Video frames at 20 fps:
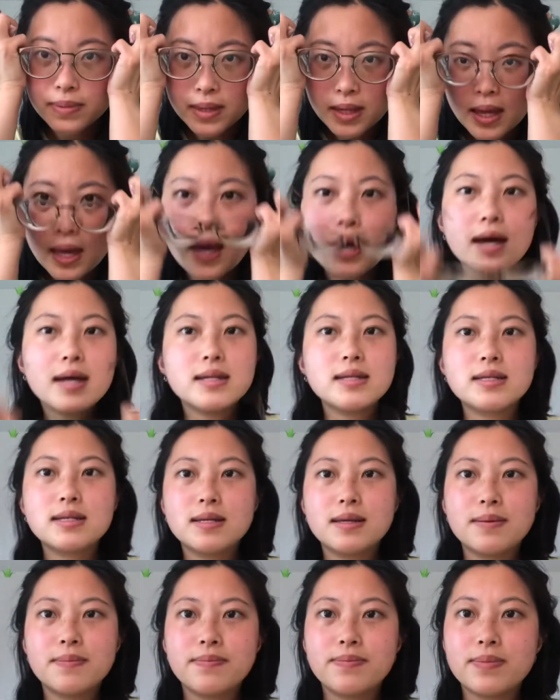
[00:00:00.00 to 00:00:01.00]
and
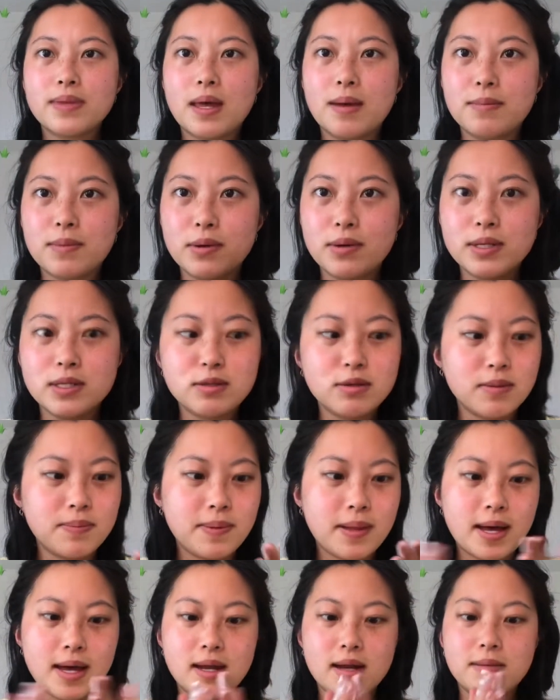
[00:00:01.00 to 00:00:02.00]
I'm going to
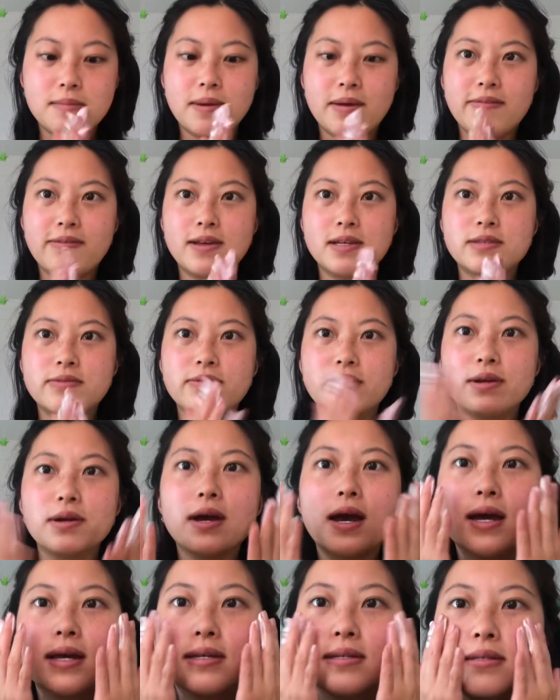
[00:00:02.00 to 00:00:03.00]
apply it on my face for you
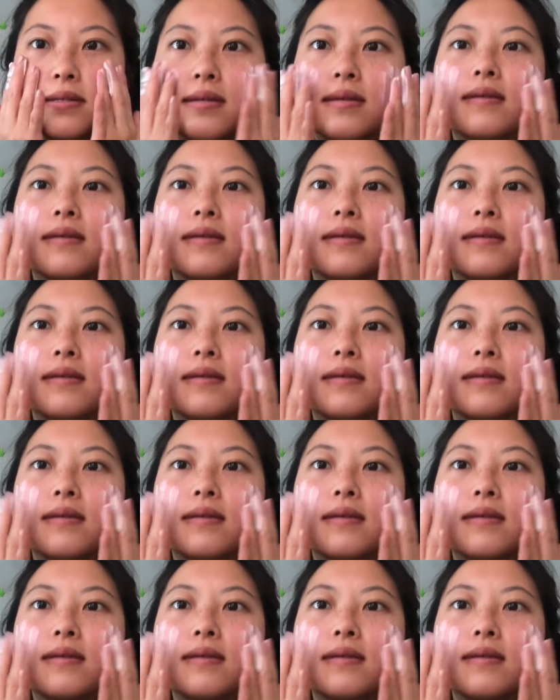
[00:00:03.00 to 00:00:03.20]
guys